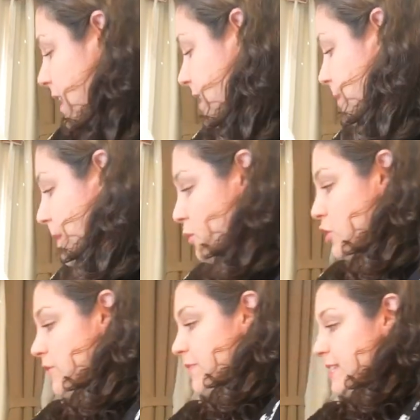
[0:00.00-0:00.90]
us
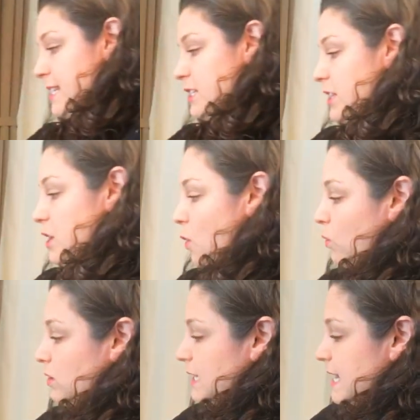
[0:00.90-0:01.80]
about your visit to the
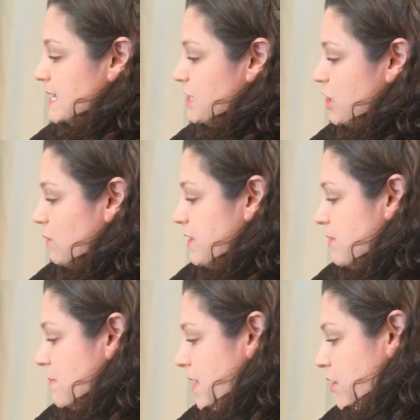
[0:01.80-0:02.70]
old lady?" shouted
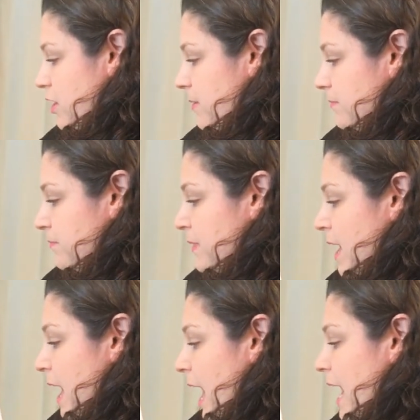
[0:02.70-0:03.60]
the mother.
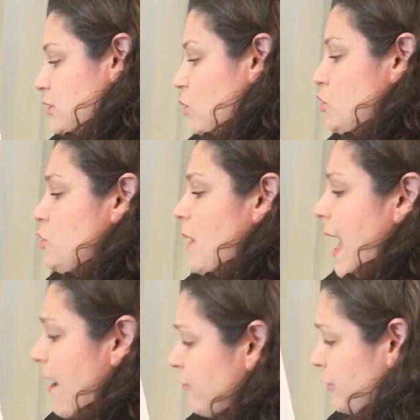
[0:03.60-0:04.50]
"I told you
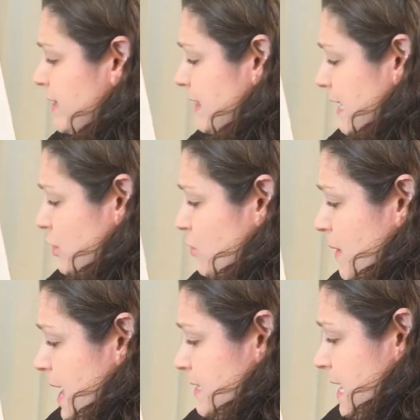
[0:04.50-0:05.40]
everything,"
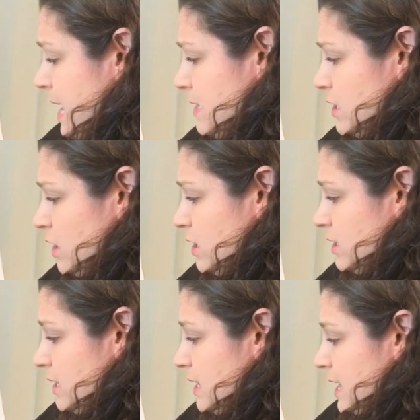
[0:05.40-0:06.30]
Shiraz answered.
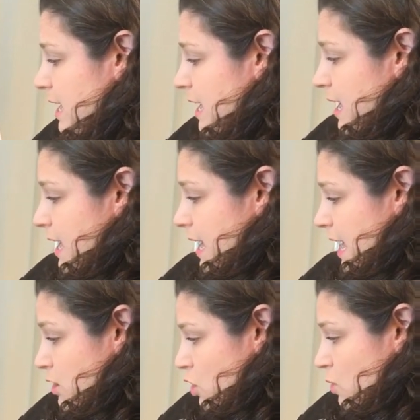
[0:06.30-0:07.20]

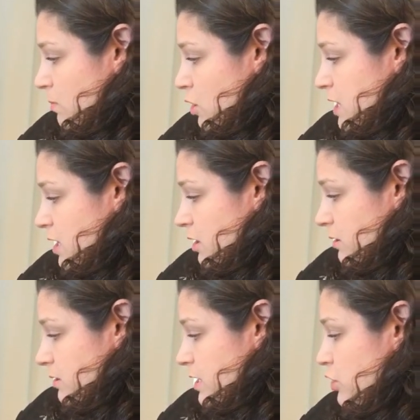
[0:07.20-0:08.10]
"And you, Munir?
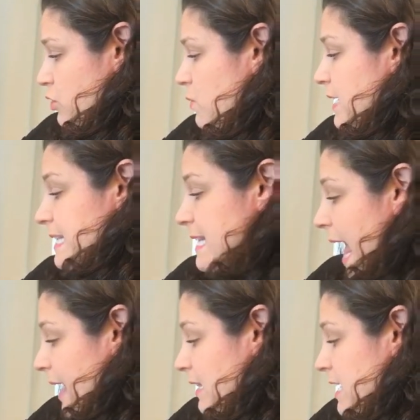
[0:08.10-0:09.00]
Did you do
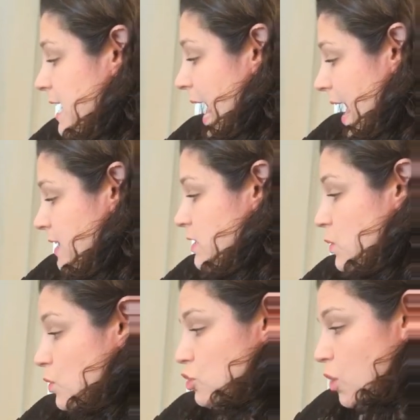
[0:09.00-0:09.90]
exactly as
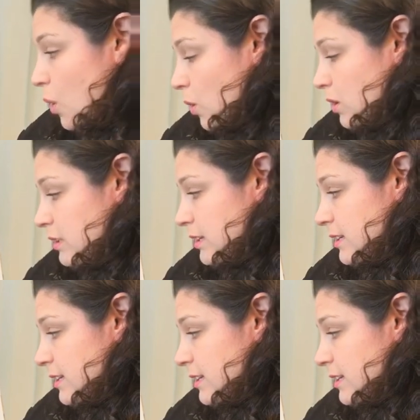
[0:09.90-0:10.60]
you were told?"